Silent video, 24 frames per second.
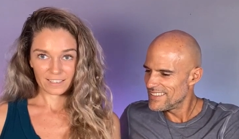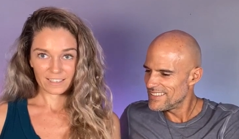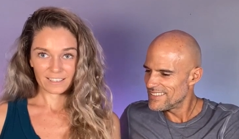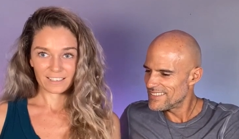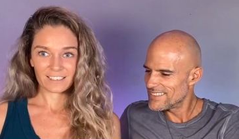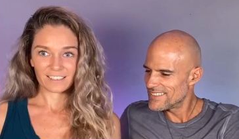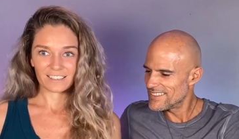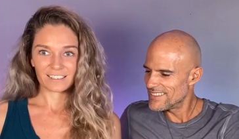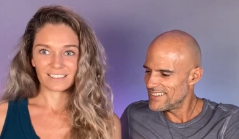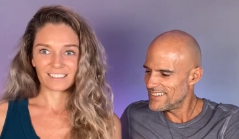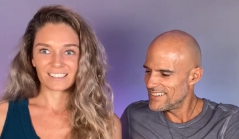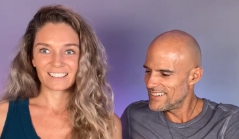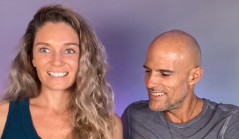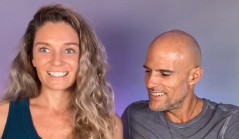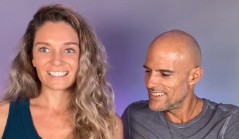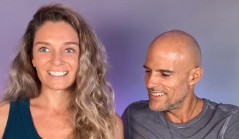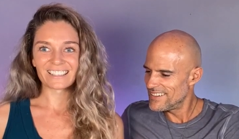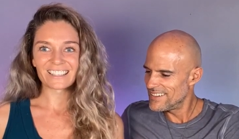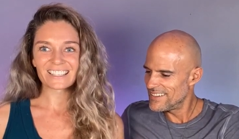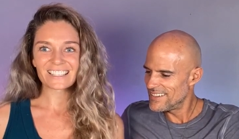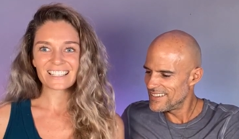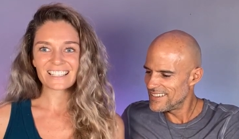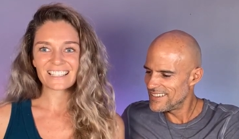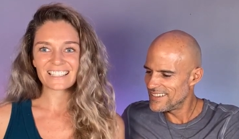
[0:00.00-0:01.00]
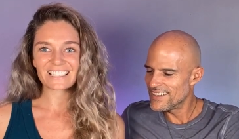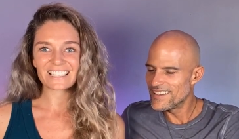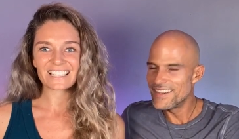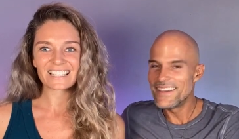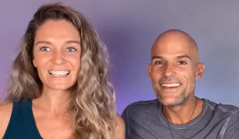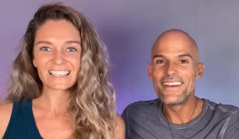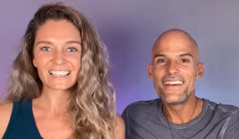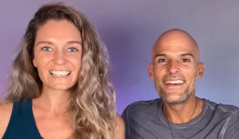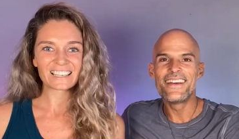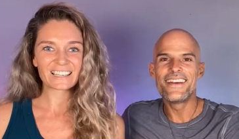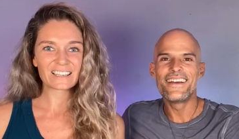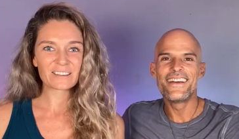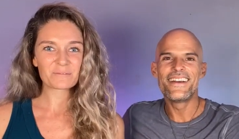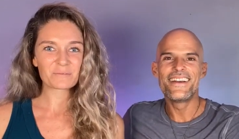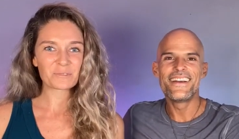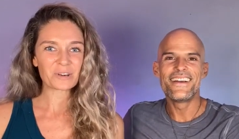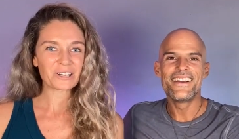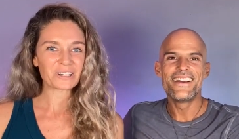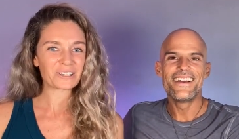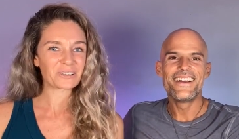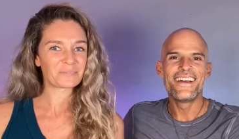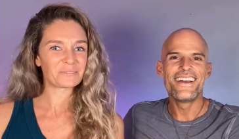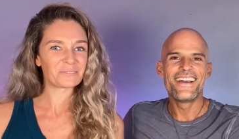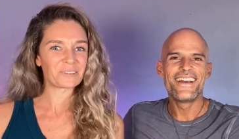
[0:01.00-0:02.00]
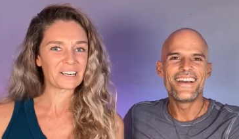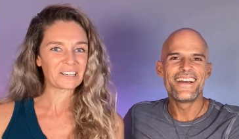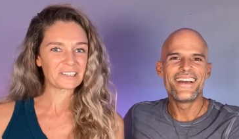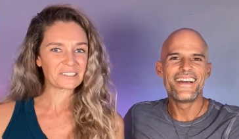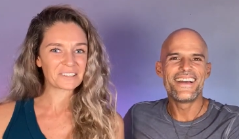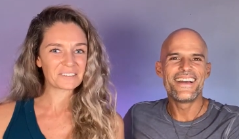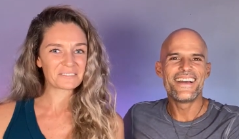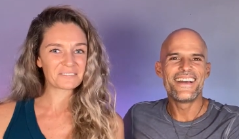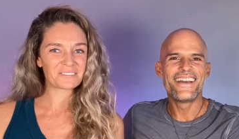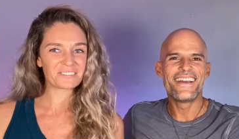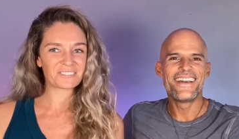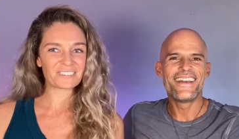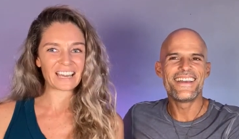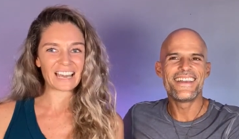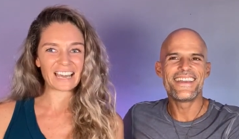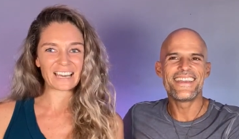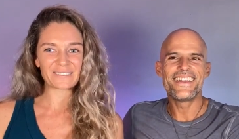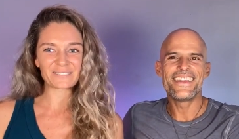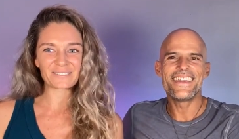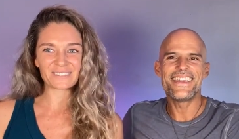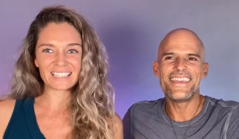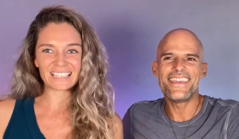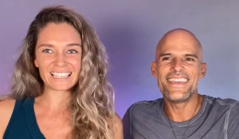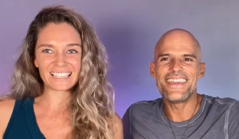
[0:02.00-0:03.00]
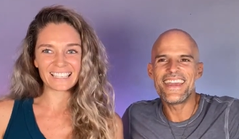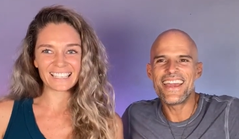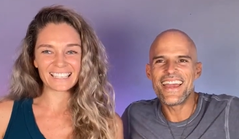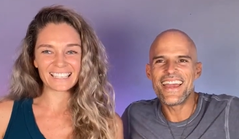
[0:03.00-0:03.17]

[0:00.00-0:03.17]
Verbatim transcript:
Speaker 1: It's good. Awesome. Welcome, welcome, family.